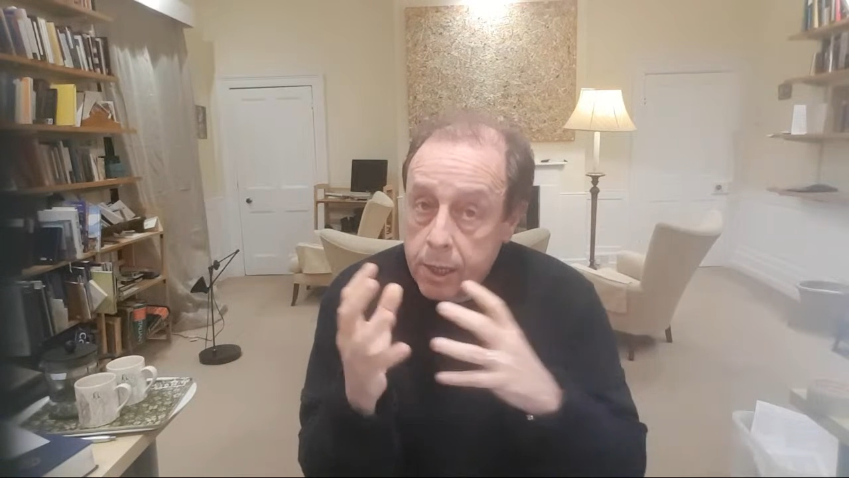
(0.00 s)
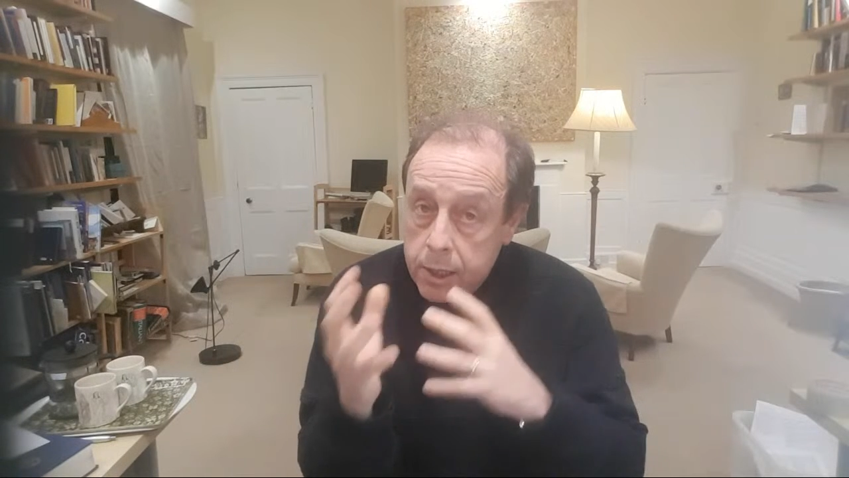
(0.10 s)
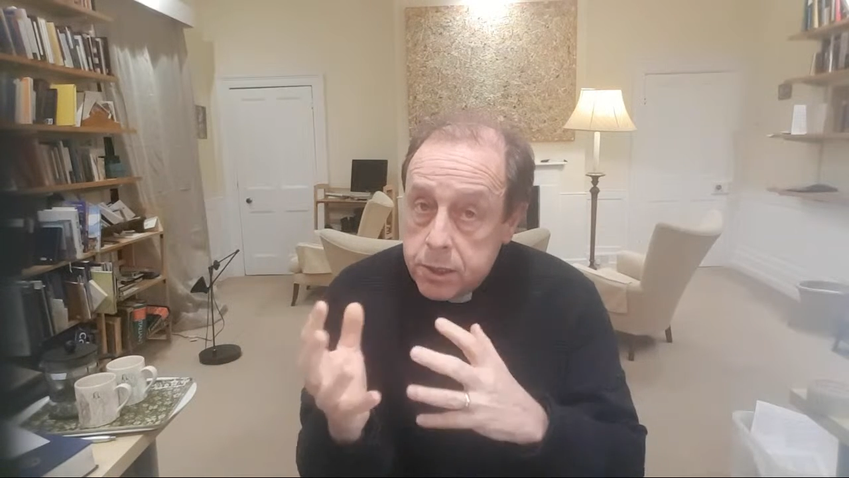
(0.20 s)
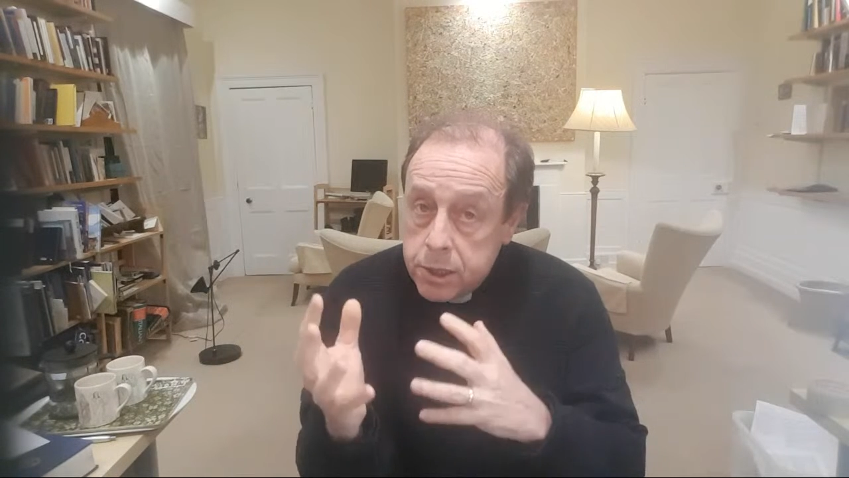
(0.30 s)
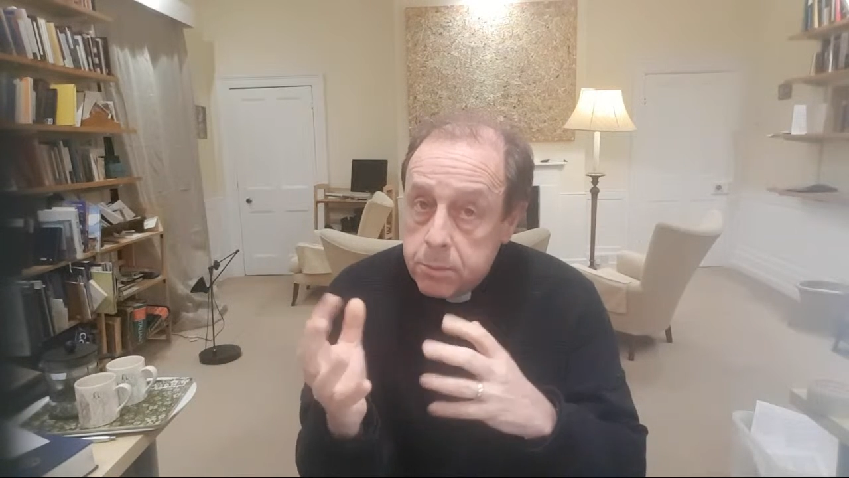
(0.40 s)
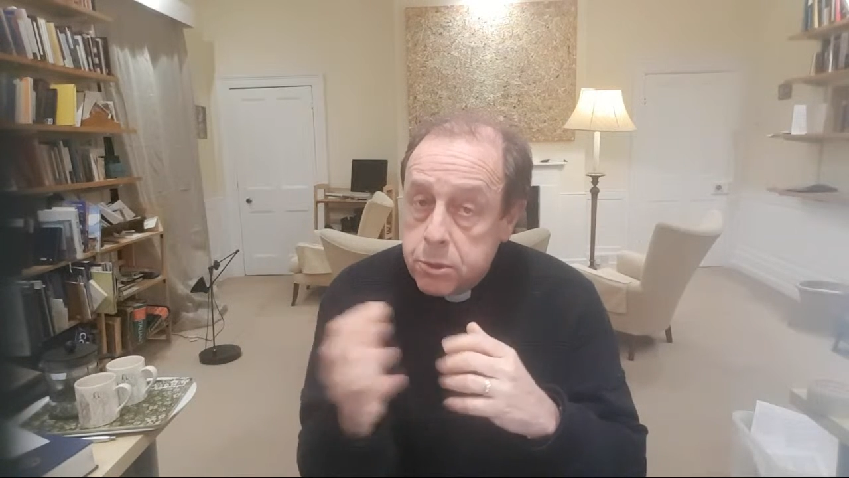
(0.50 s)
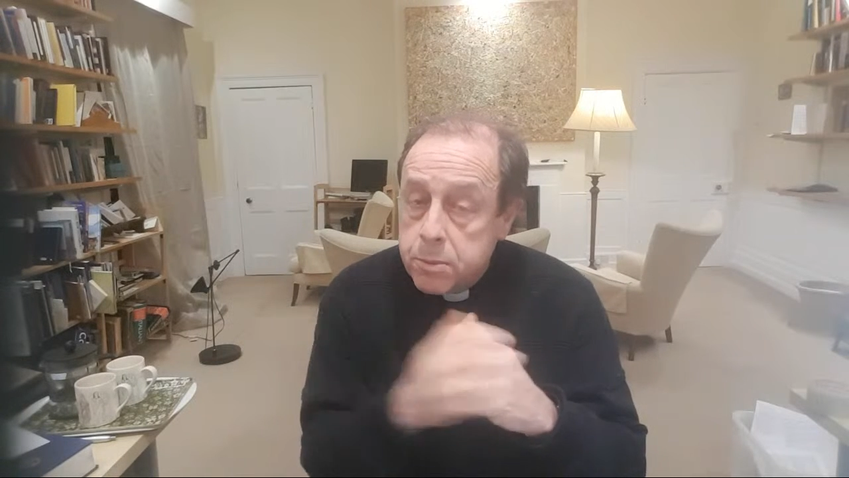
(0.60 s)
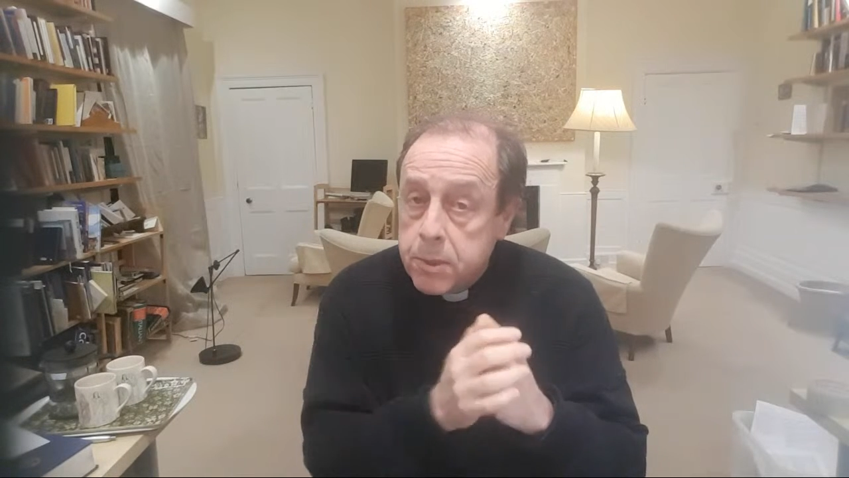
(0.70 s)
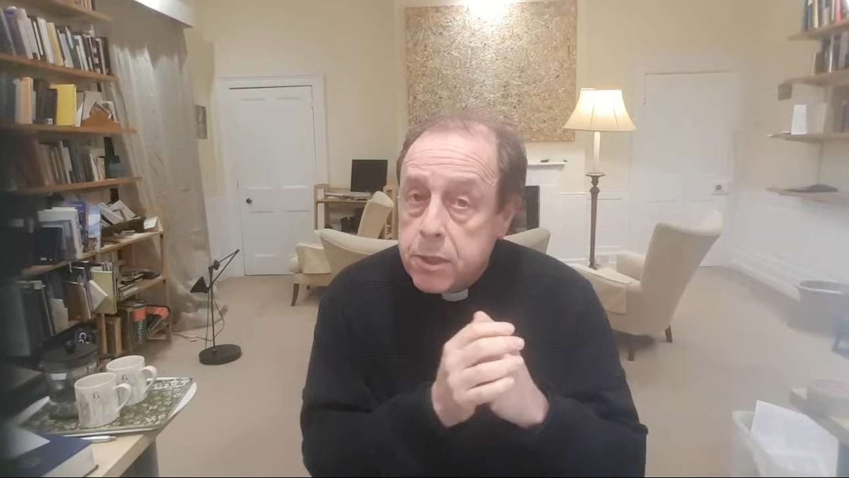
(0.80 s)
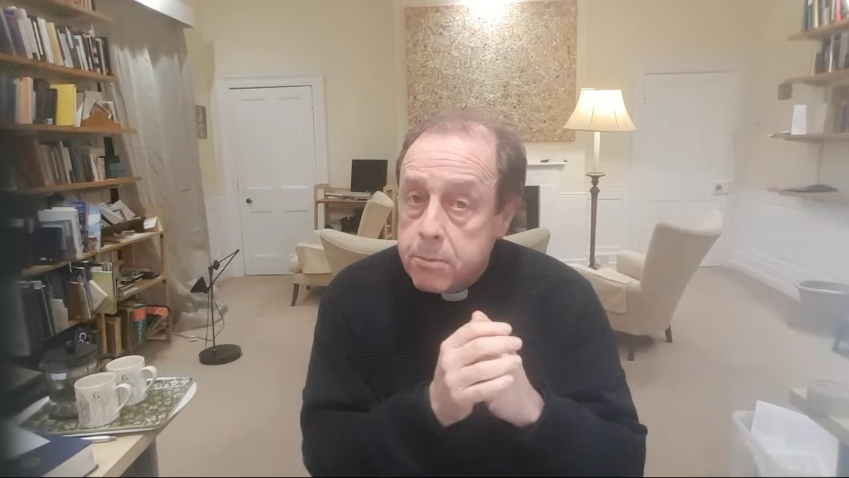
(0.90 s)
seems to
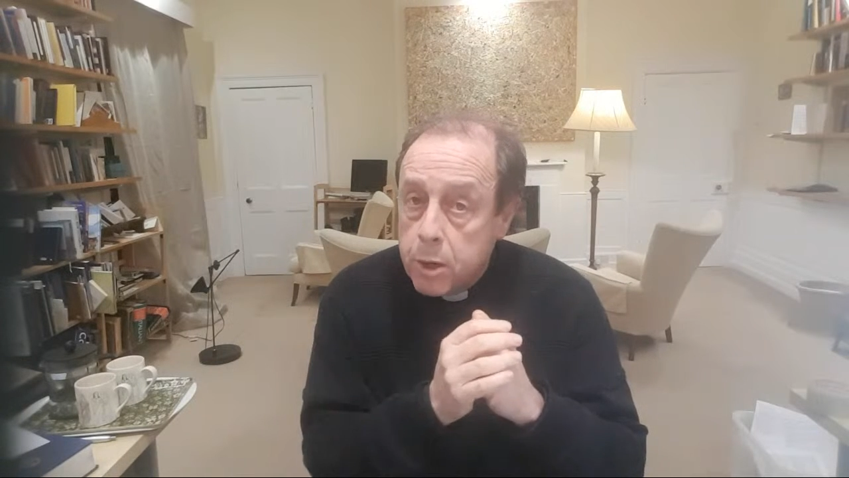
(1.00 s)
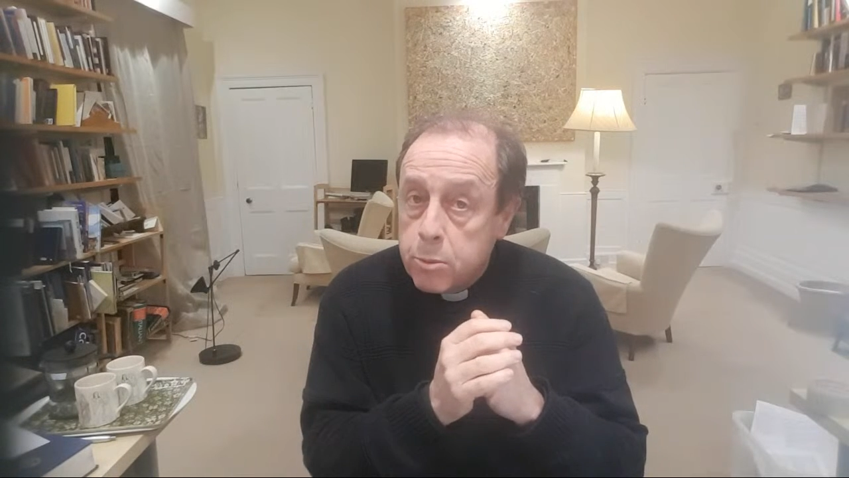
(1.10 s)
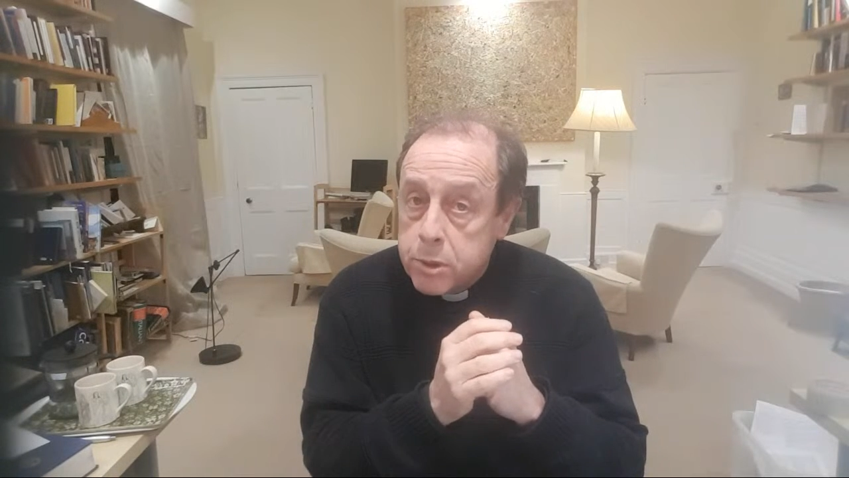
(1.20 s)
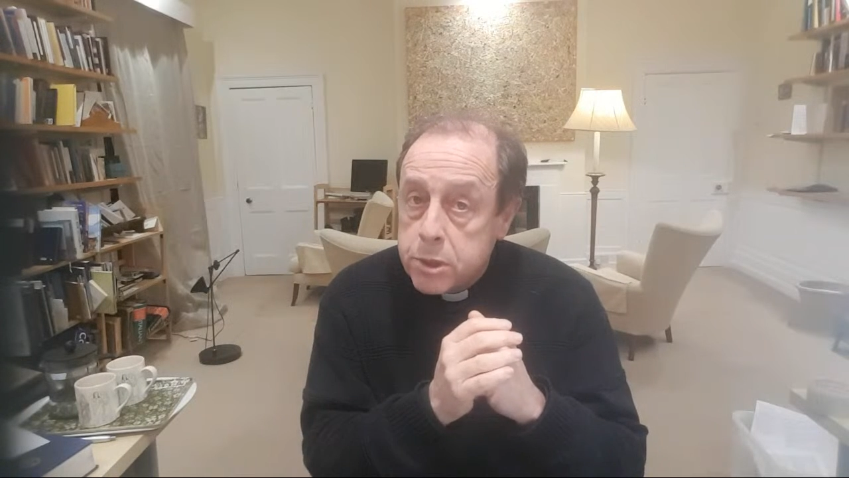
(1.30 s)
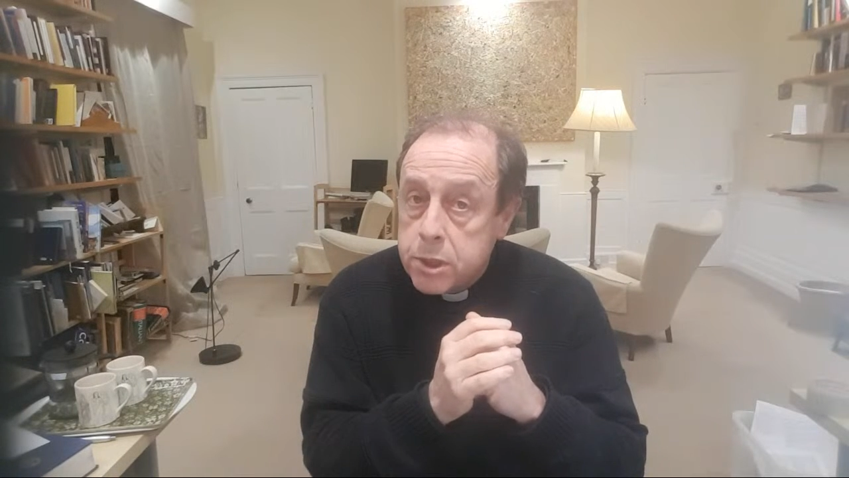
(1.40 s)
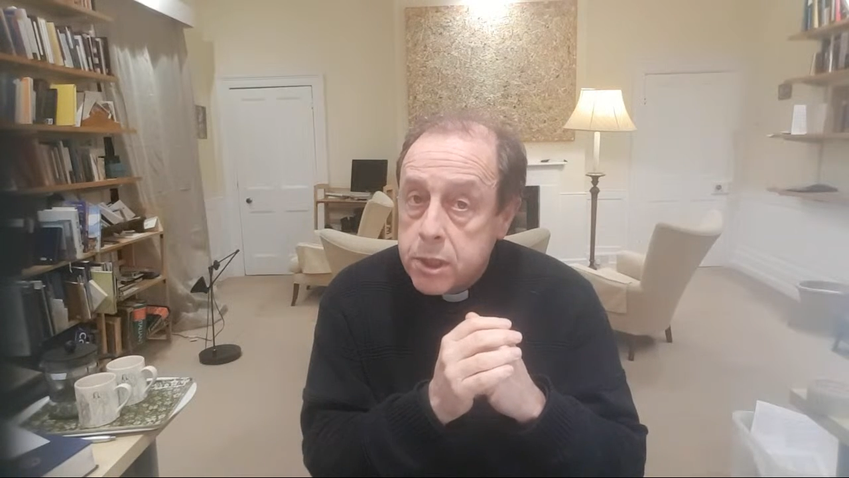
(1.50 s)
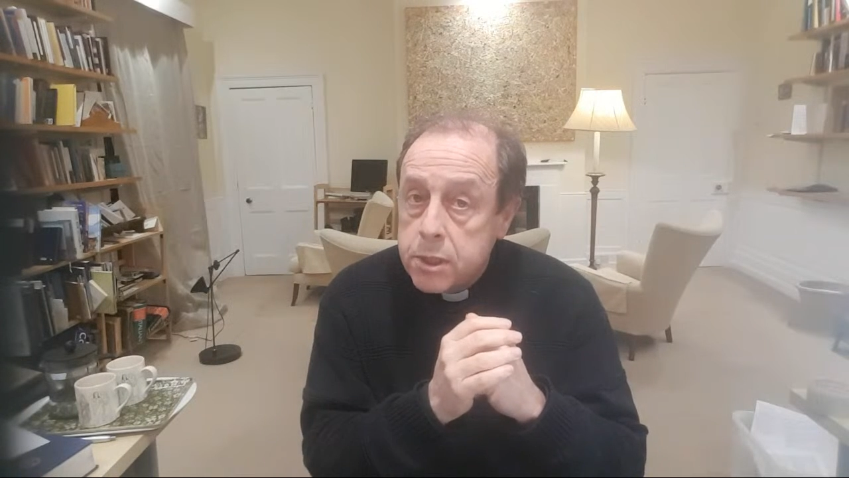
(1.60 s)
be the moment